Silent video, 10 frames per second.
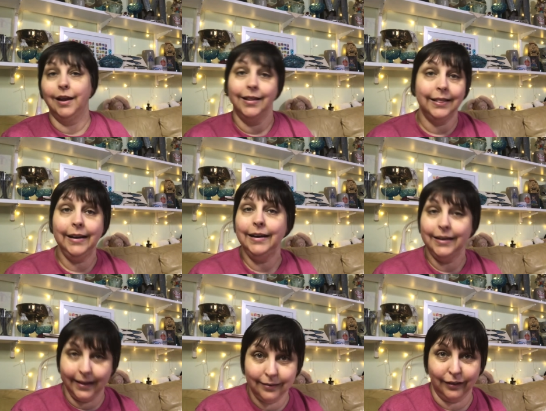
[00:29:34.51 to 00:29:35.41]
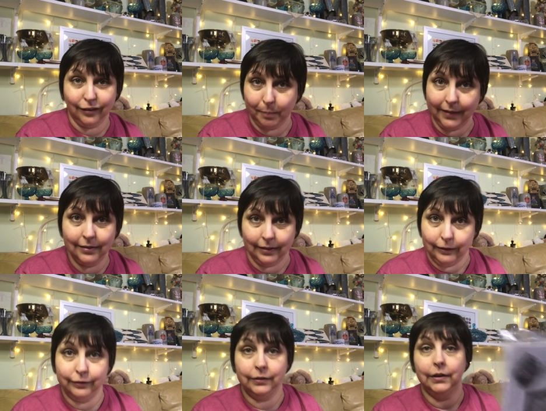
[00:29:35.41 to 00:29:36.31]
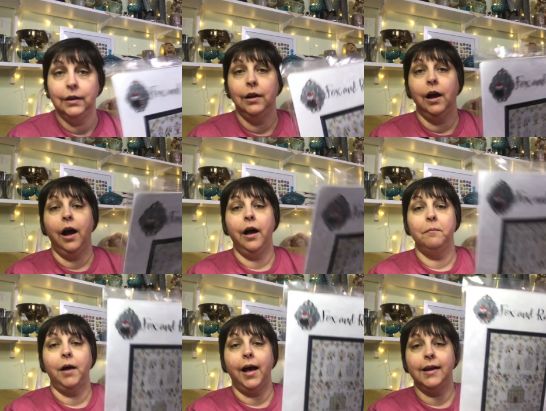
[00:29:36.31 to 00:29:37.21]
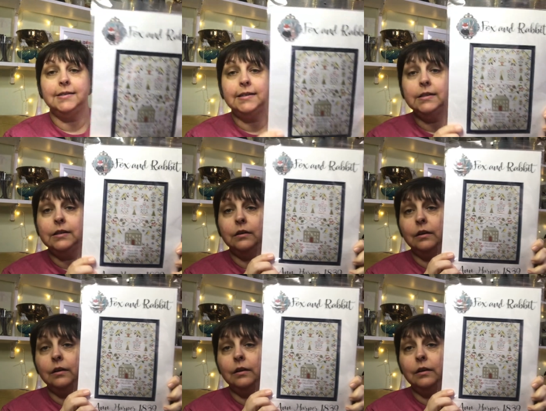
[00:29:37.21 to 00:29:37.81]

linen is expensive. Um, I didn't